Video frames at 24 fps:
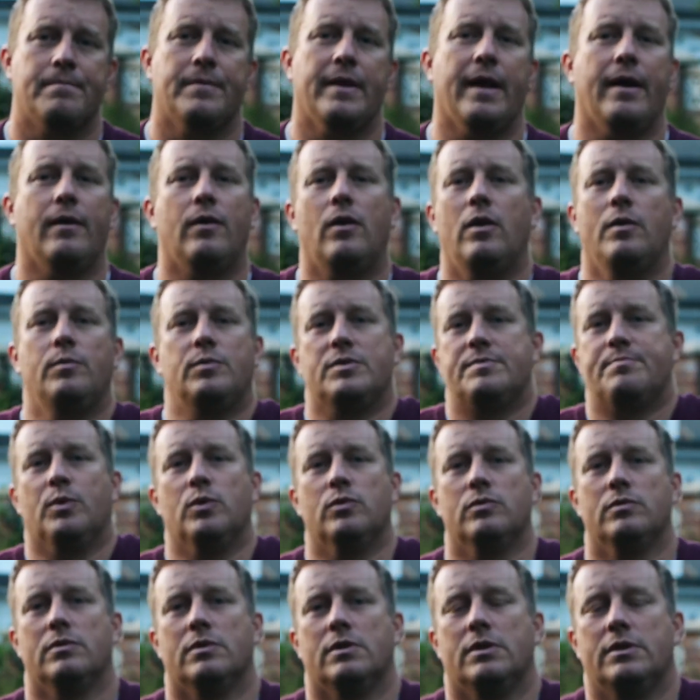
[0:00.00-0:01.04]
Now, I was
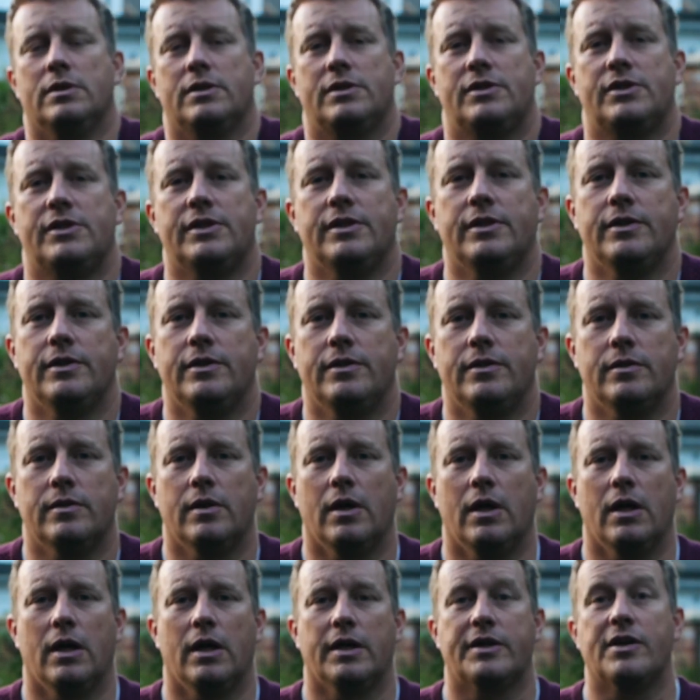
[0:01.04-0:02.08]
born to
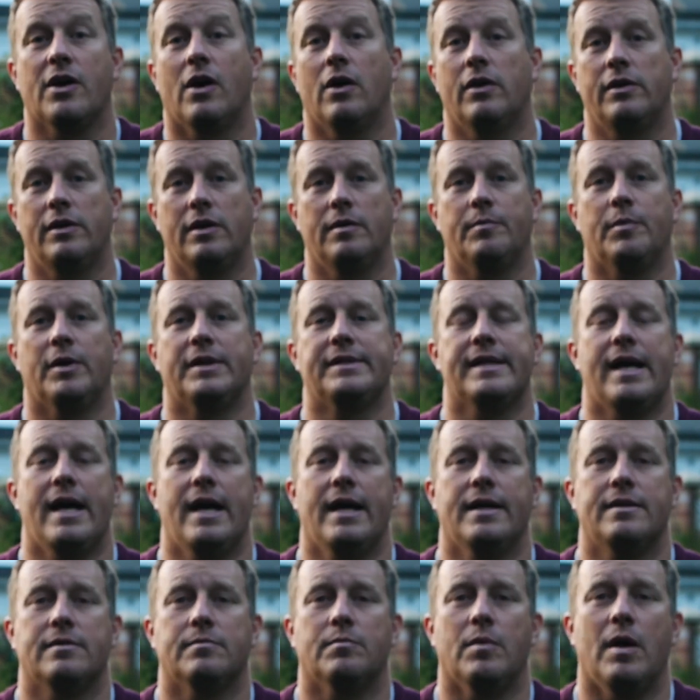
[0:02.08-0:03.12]
uh, a gardener. My
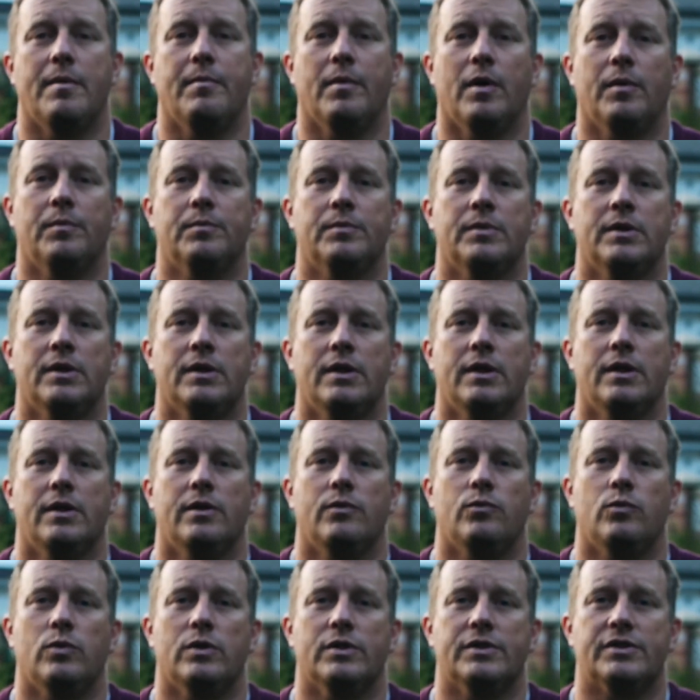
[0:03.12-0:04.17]
dad and my mum
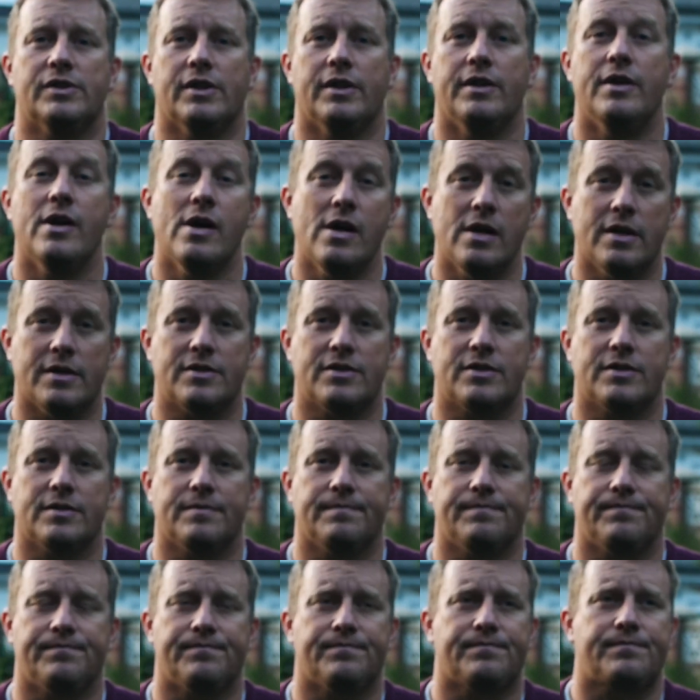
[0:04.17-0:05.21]
was a nurse,
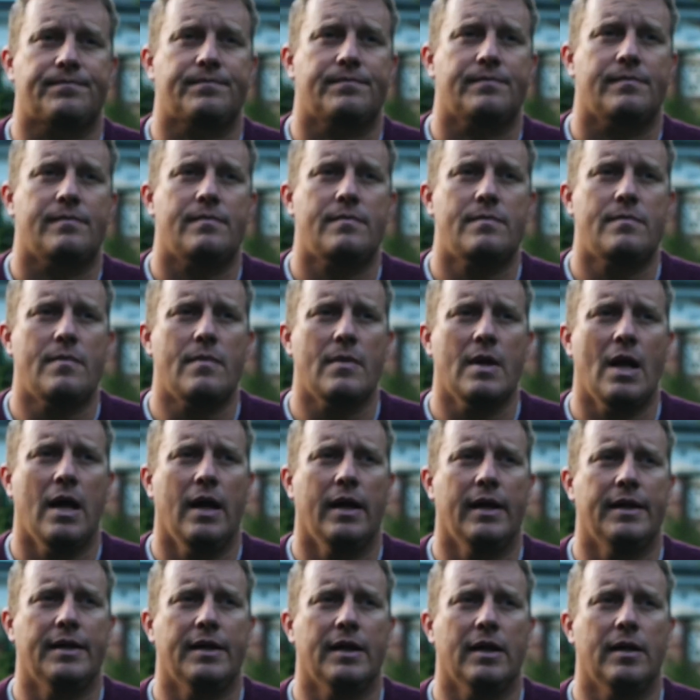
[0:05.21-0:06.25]

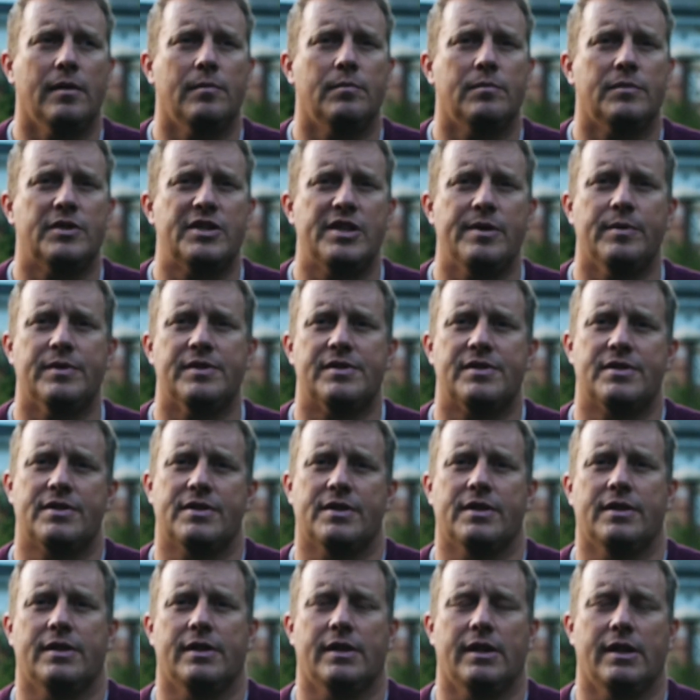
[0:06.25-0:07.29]
and um, she
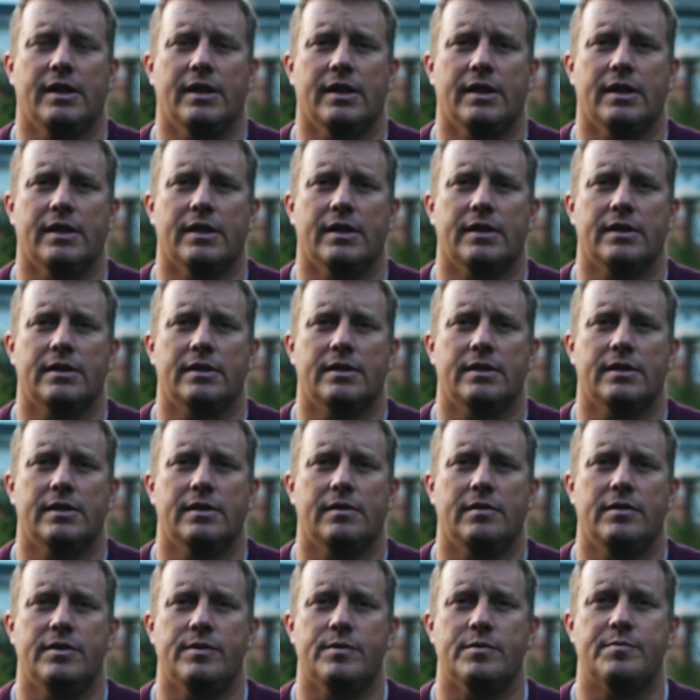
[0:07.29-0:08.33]
was uh,
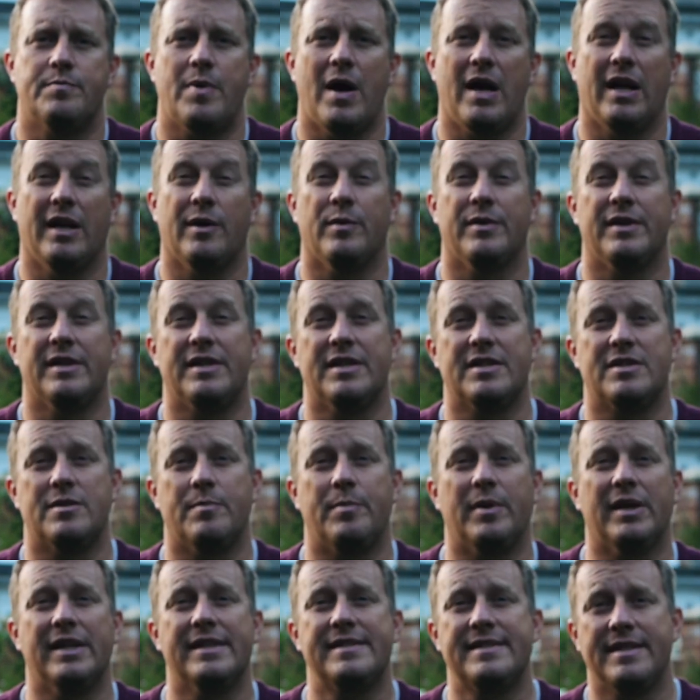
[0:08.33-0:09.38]
she was battling with a
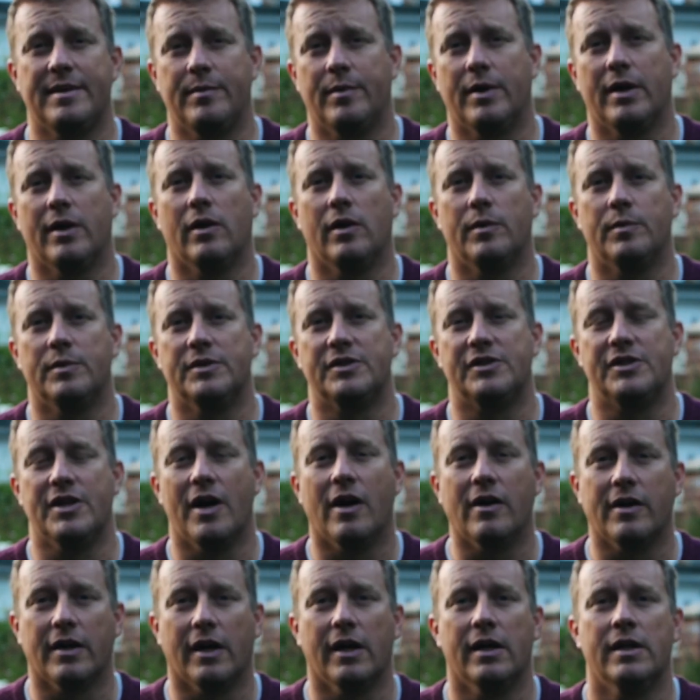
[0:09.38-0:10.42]
disability when I was
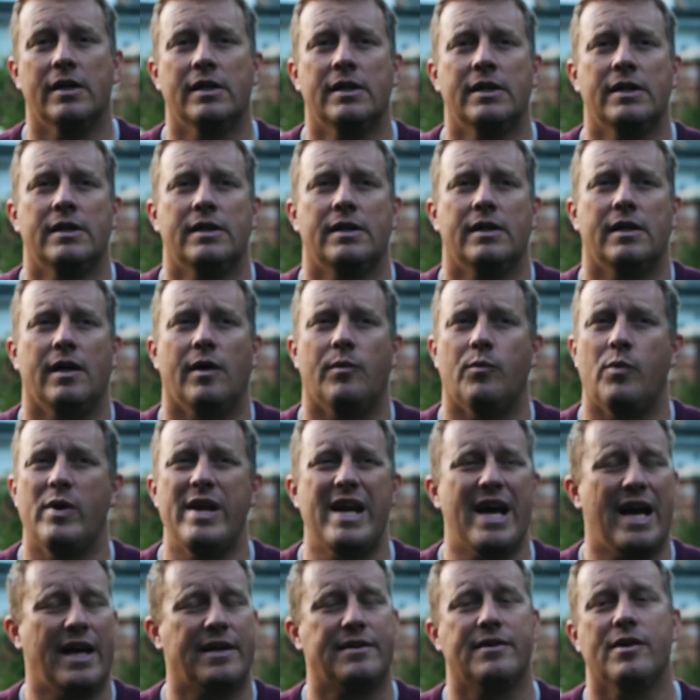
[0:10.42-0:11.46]
younger, and
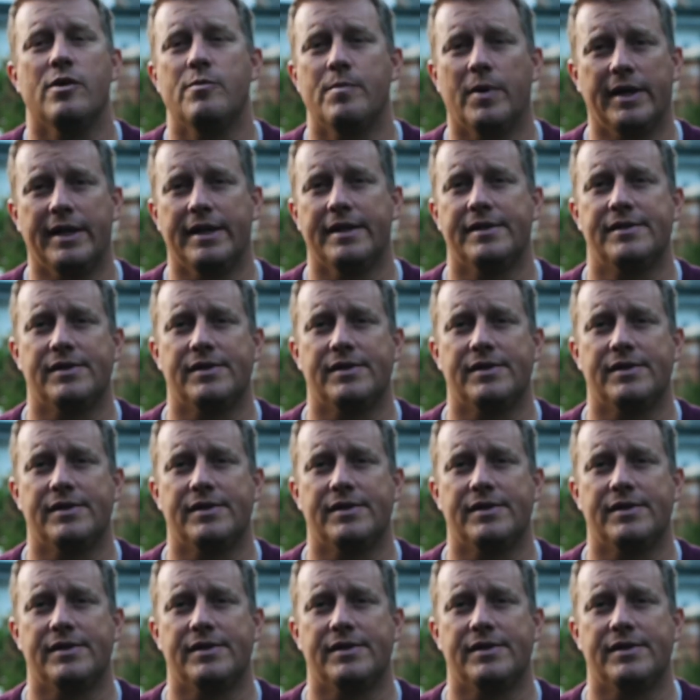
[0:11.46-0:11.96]
we had no money